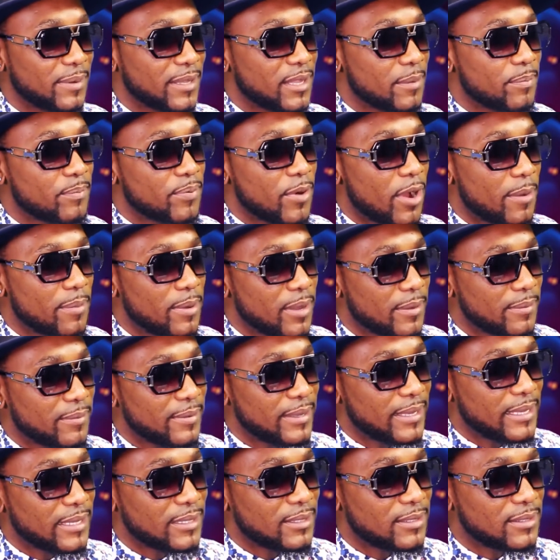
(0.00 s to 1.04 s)
But the
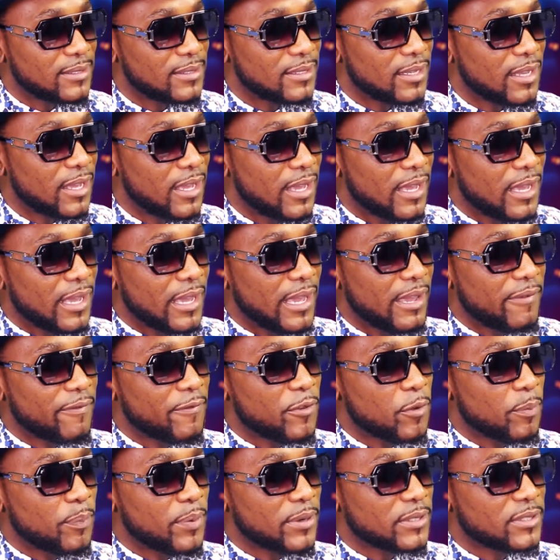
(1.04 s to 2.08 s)
problem is,
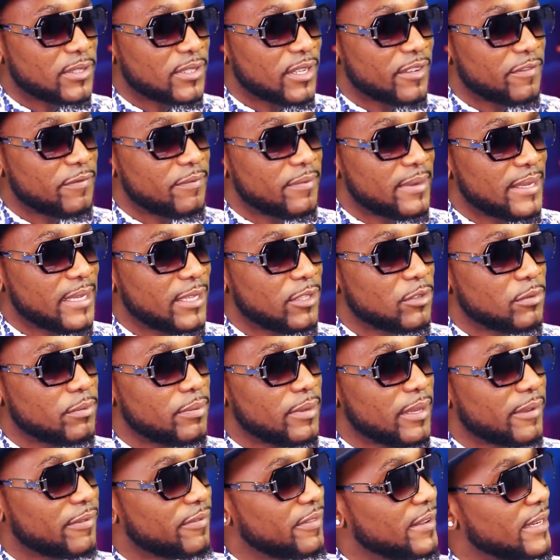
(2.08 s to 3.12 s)
if you perceive me to
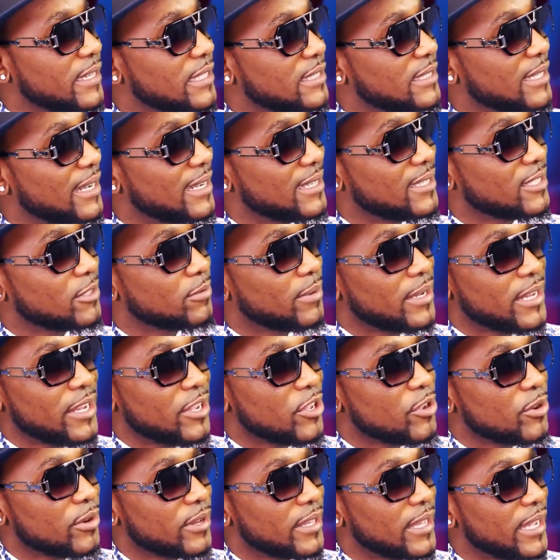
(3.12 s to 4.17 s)
be a finished artist, what
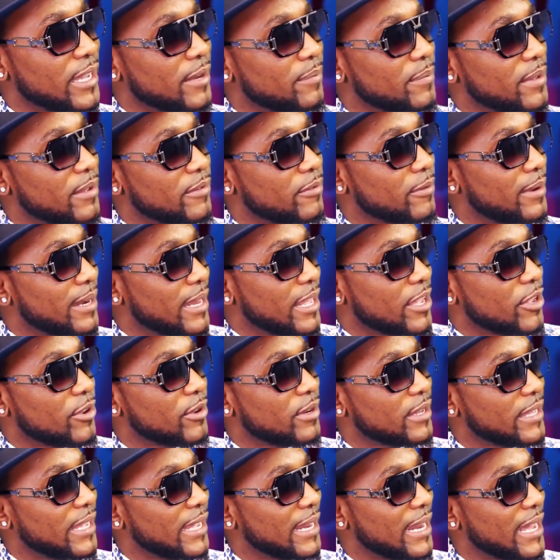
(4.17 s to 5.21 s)
are you going to get me? What are you
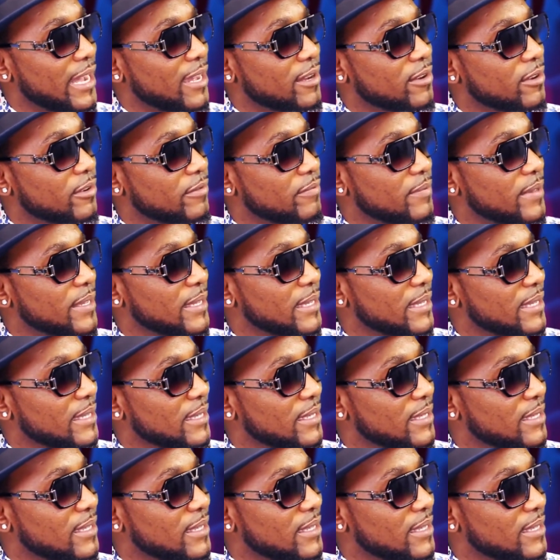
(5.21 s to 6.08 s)
going to get out of me?